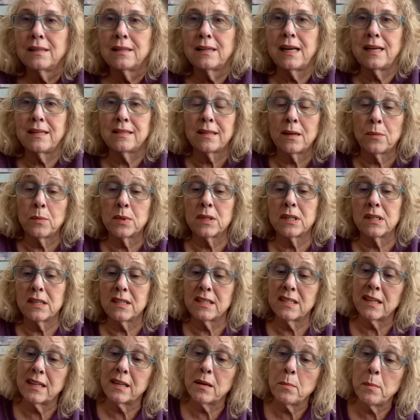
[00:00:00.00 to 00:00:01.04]
case I was going to
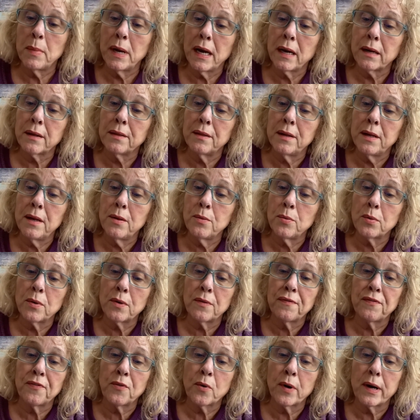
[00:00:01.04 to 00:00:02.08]
send them back. These were
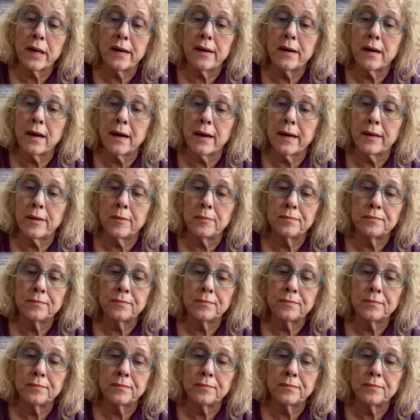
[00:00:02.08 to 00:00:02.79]
49.